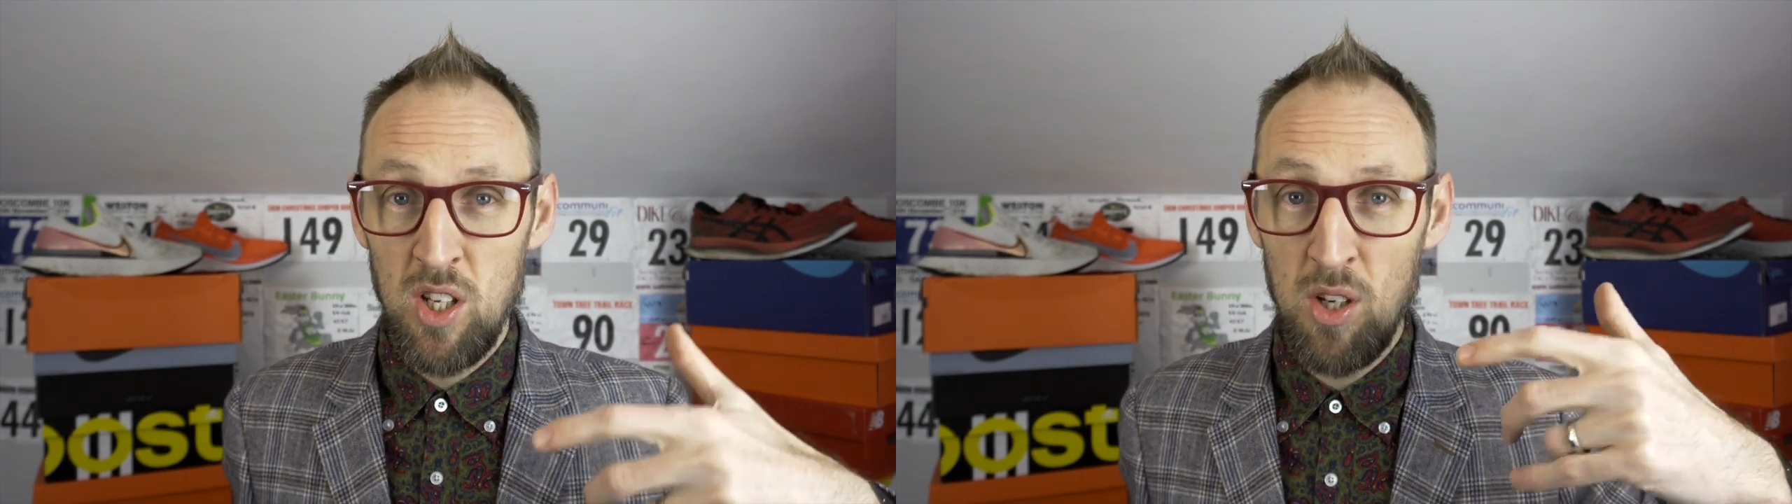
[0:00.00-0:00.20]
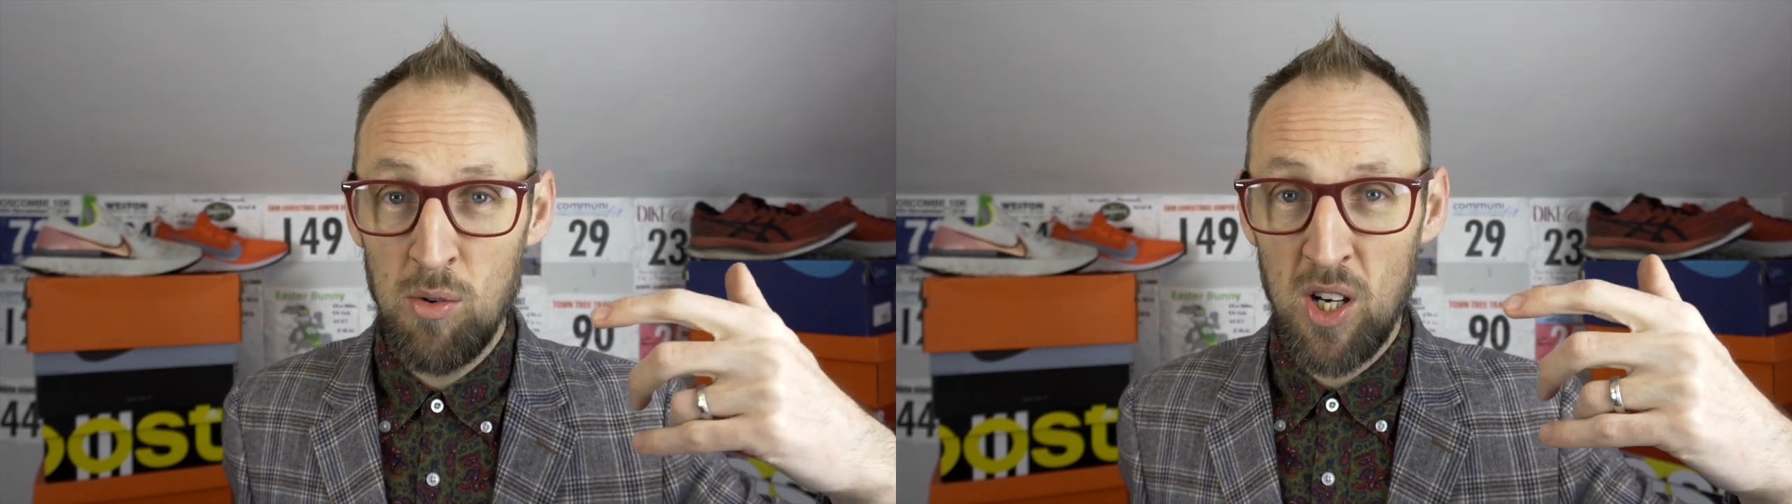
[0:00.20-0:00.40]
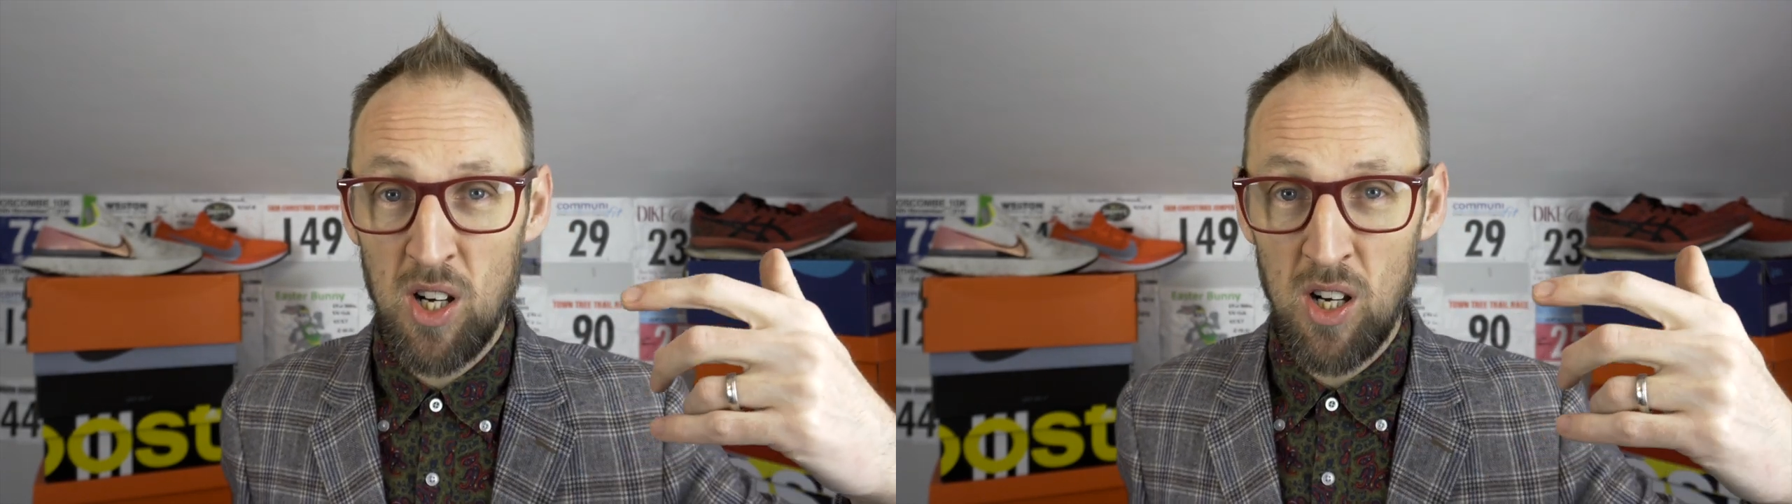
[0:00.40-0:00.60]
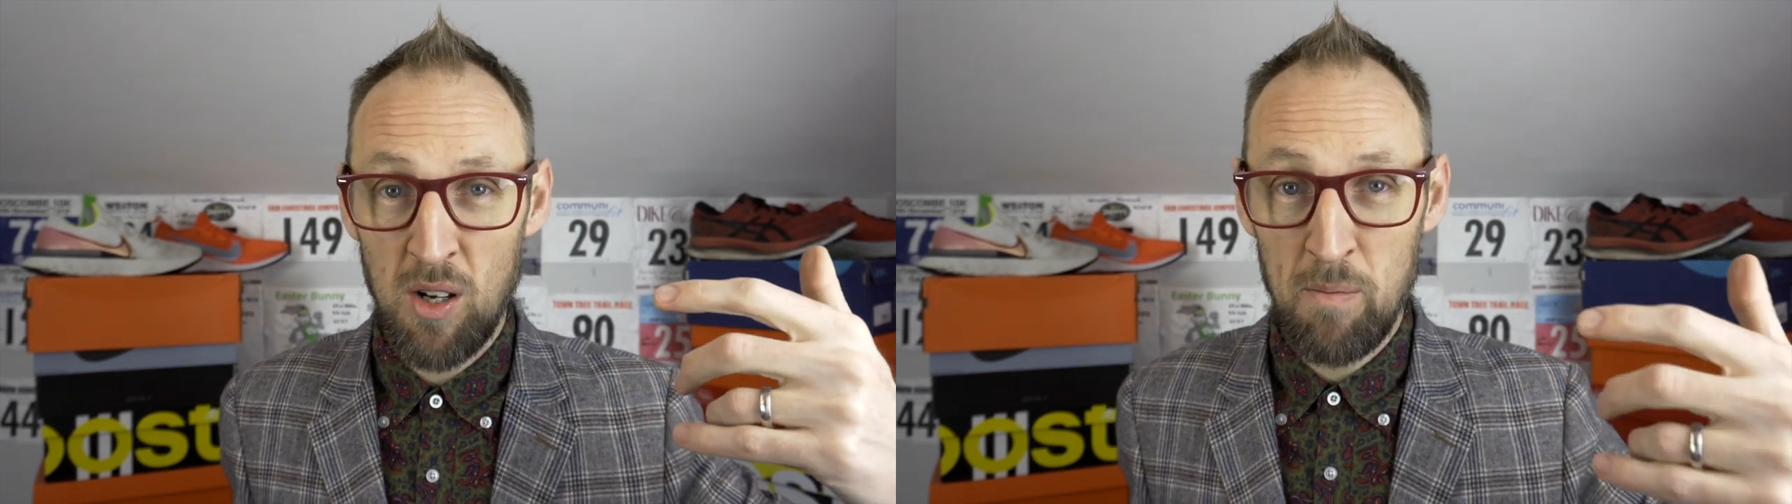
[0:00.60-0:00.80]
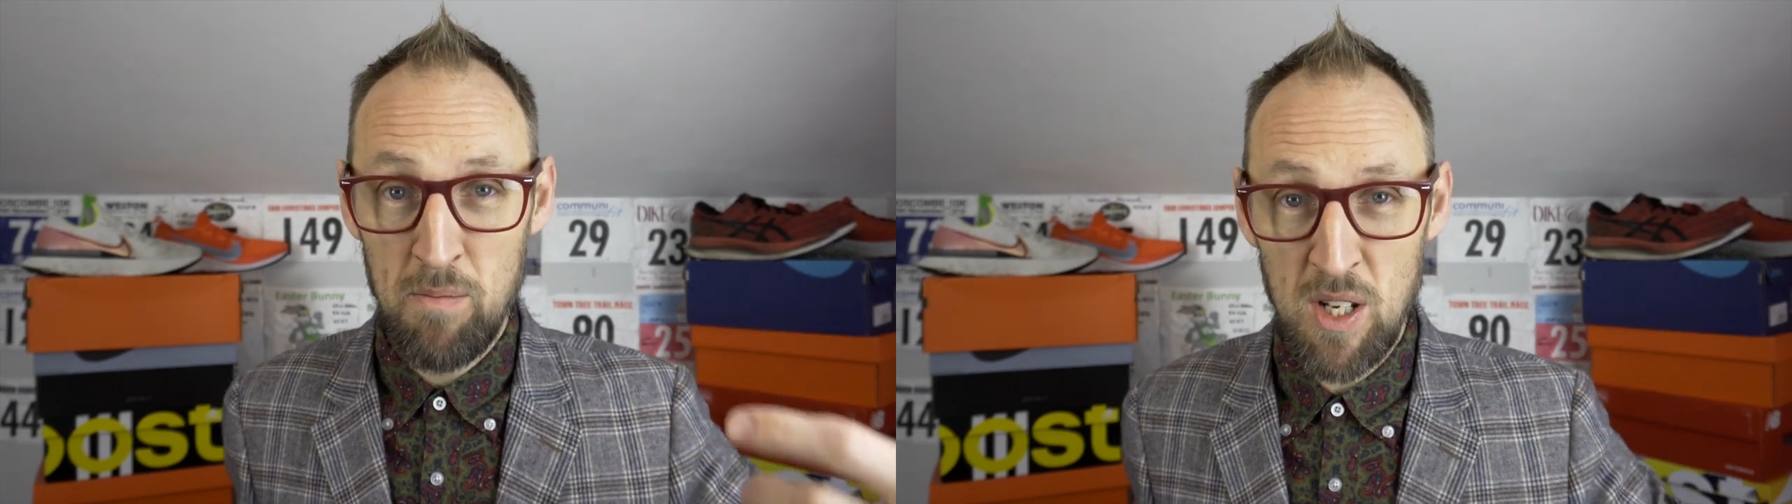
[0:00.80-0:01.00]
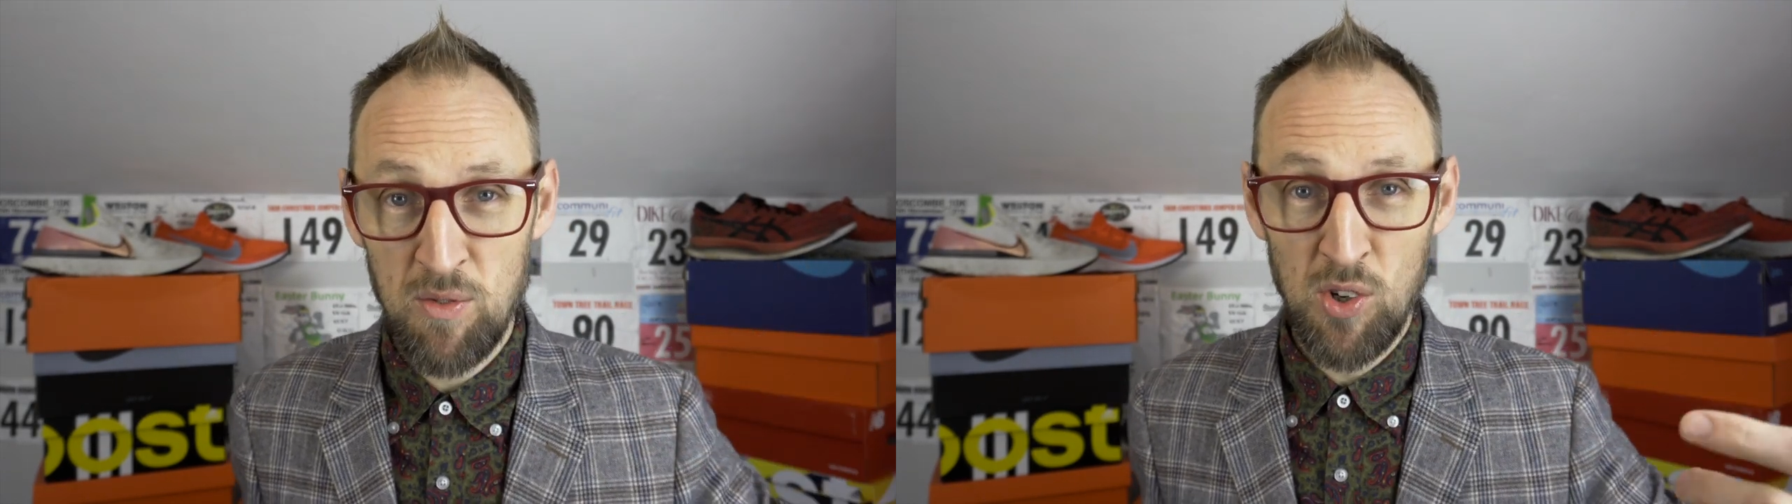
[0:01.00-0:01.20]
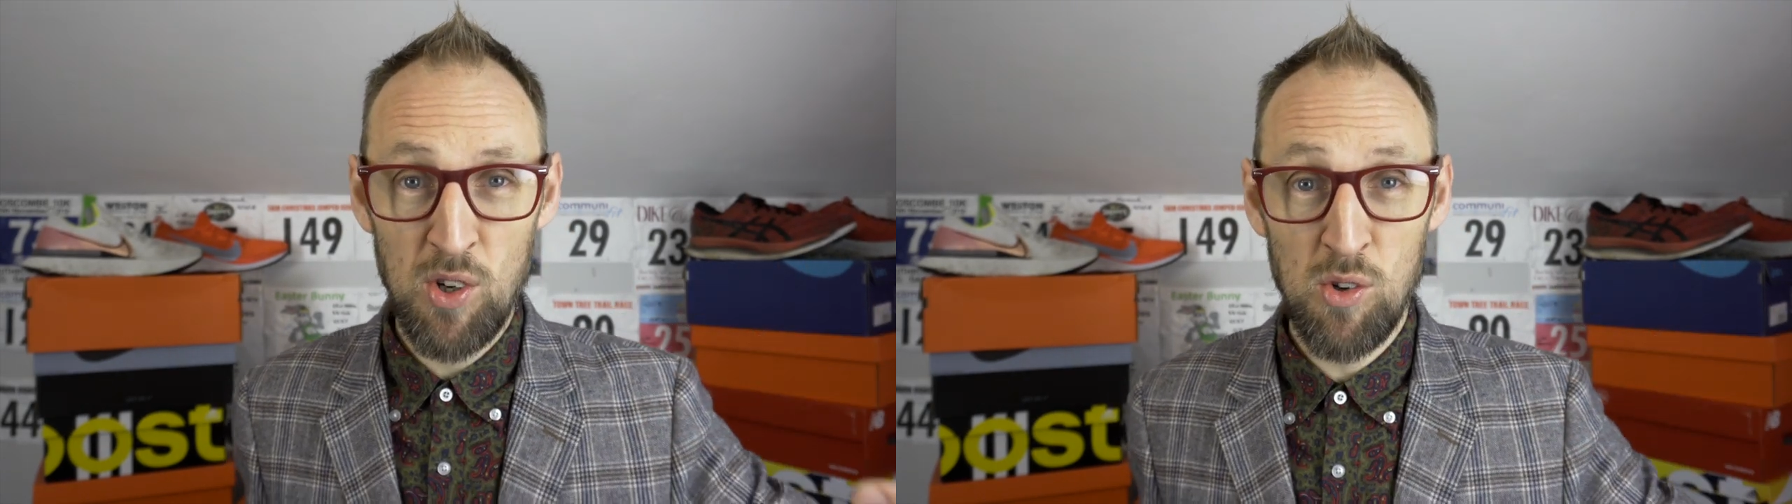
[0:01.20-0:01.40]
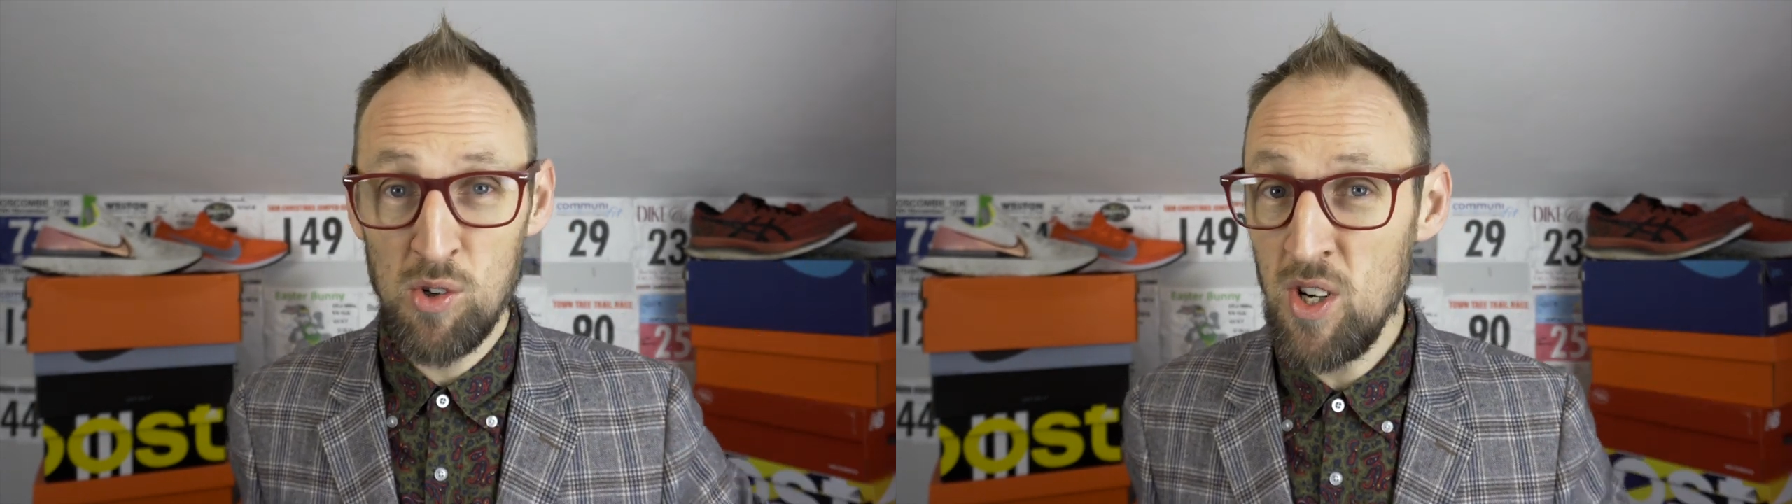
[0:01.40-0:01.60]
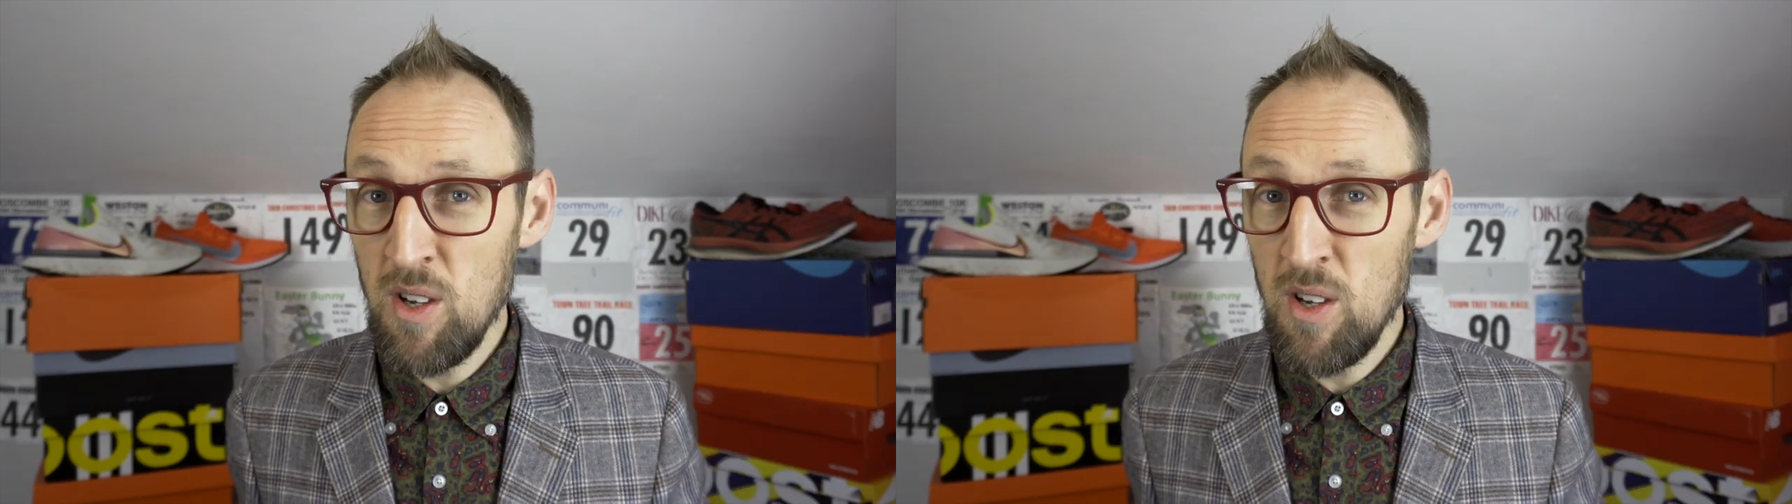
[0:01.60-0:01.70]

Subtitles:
who are midfoot or